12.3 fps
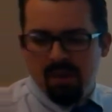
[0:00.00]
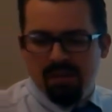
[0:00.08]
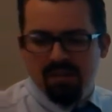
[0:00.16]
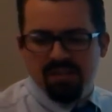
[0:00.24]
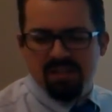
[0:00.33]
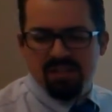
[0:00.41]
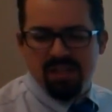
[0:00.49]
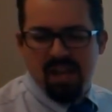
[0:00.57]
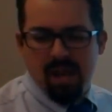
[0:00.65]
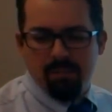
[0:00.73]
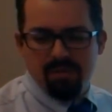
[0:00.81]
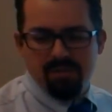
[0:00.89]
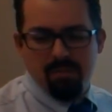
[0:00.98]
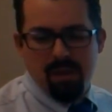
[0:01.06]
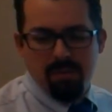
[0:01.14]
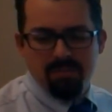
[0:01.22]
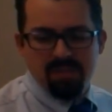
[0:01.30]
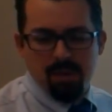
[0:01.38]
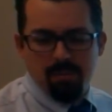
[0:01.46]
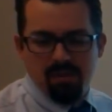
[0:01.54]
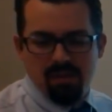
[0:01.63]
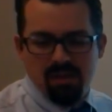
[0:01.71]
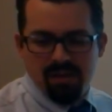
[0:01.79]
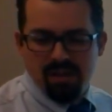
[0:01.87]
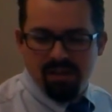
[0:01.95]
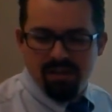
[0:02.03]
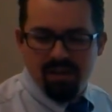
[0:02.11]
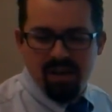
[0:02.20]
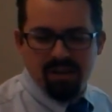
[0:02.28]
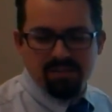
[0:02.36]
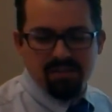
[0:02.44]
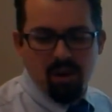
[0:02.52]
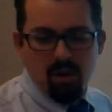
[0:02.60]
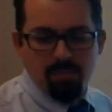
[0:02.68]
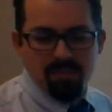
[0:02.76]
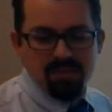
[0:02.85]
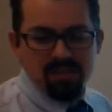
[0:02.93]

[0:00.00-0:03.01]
This is accomplished by double-clicking in the next open